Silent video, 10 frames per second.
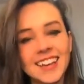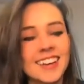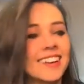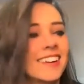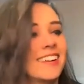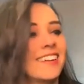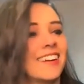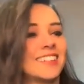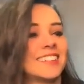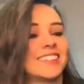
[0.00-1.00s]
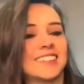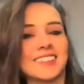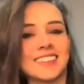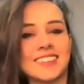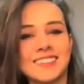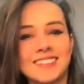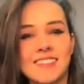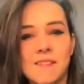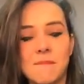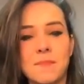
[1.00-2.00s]
Kirby Dreamland, yeah.
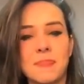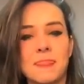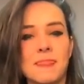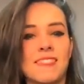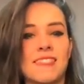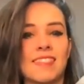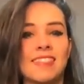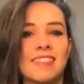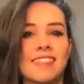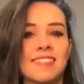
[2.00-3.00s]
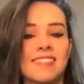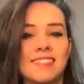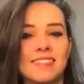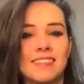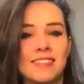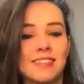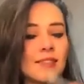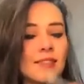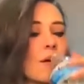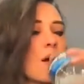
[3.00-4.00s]
Kirby All Stars, I think, was one
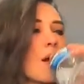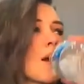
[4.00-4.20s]
too.